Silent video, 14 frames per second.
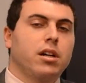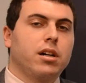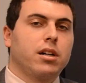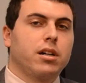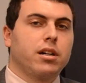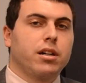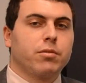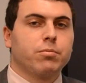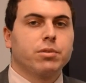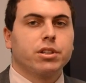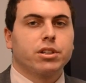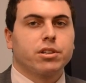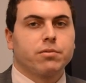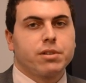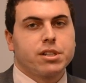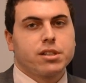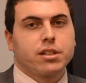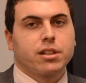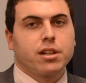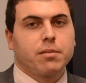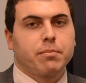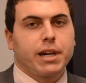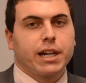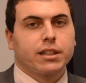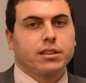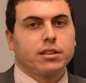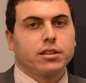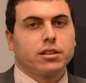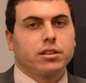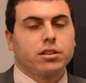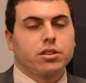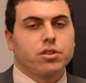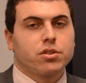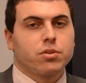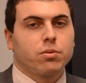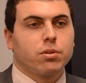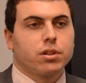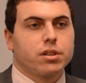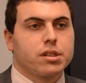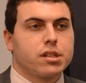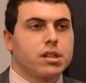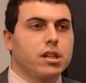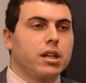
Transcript: a really good reason to come back to stores